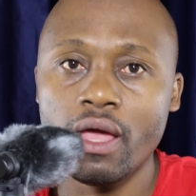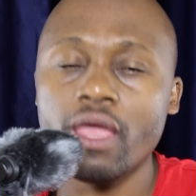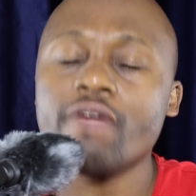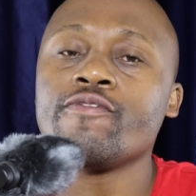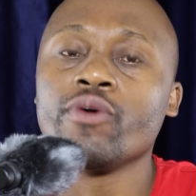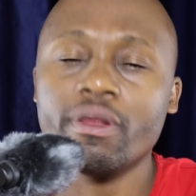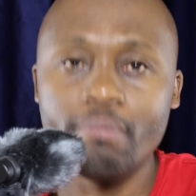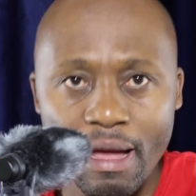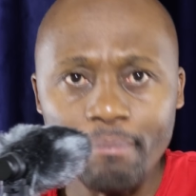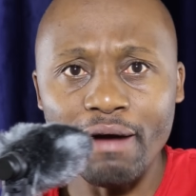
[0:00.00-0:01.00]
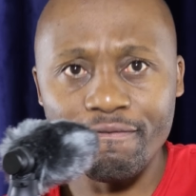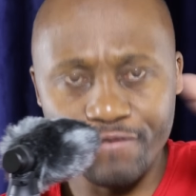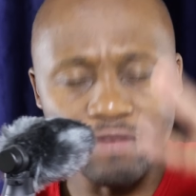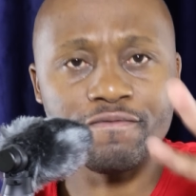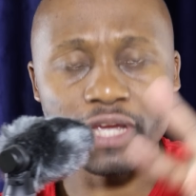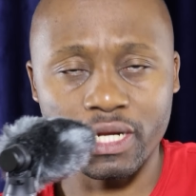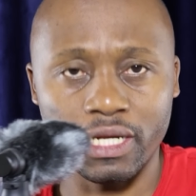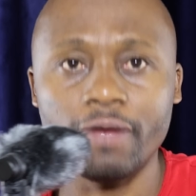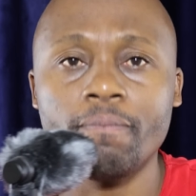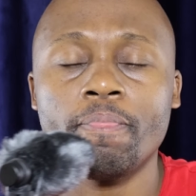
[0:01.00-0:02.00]
If you remember
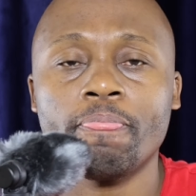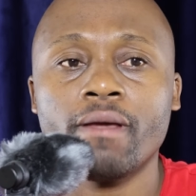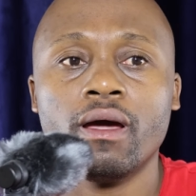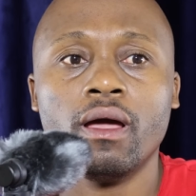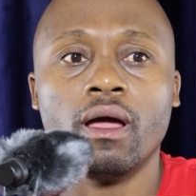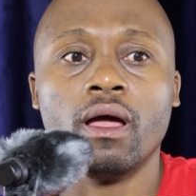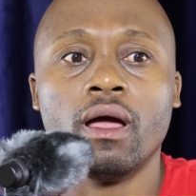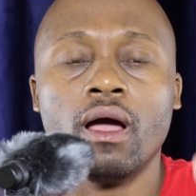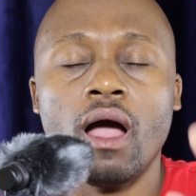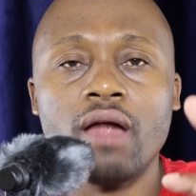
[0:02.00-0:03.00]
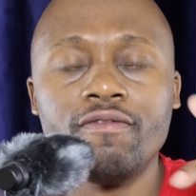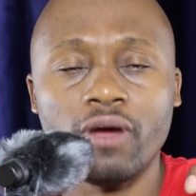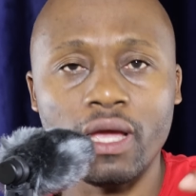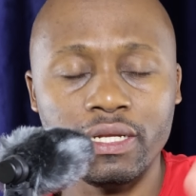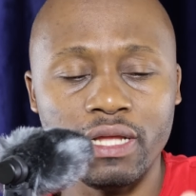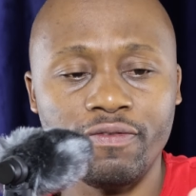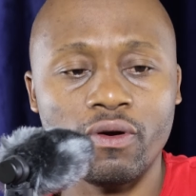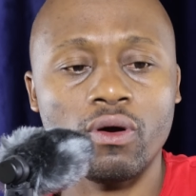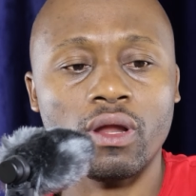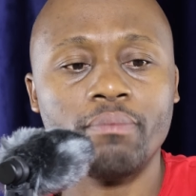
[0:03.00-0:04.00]
vividly, Advocate
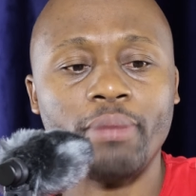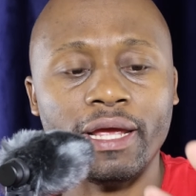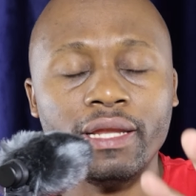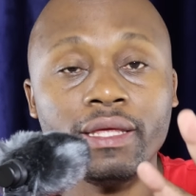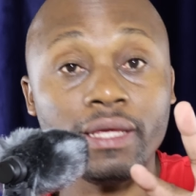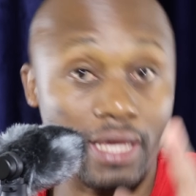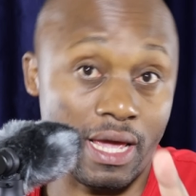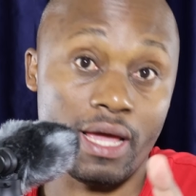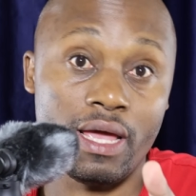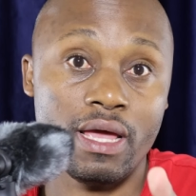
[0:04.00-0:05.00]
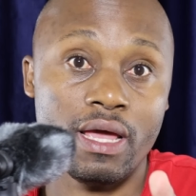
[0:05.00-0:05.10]
Teffo got a bail here,